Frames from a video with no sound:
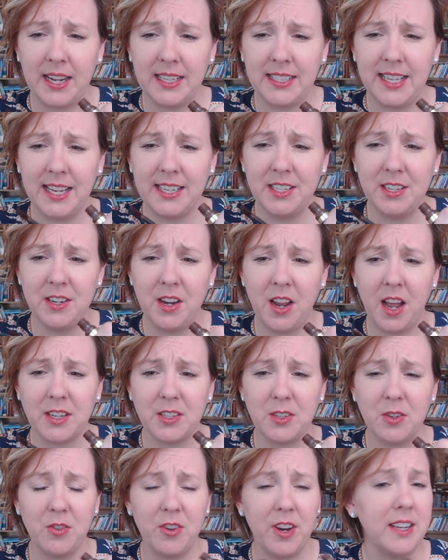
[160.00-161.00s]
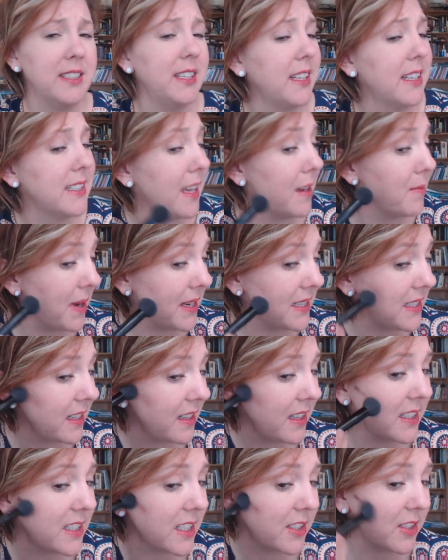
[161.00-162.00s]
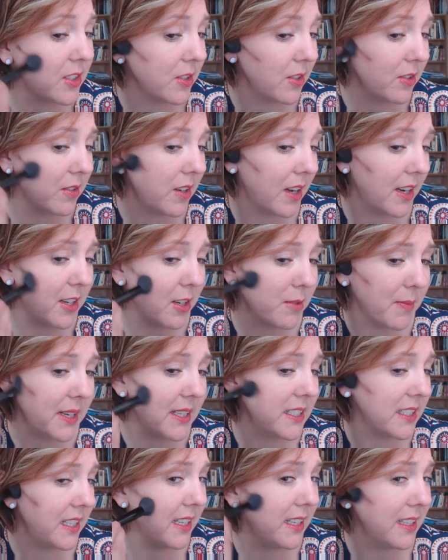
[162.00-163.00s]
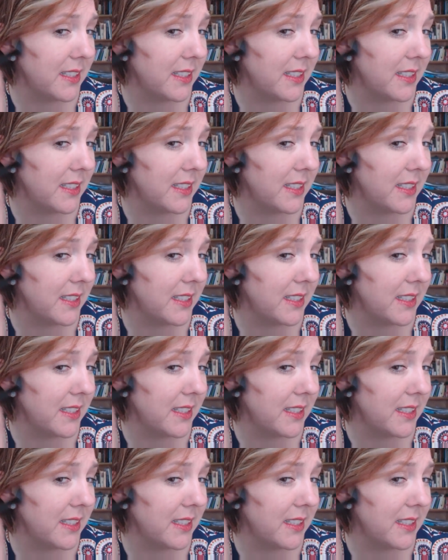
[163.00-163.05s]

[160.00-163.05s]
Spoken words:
And I say not too crazy because I basically just do under my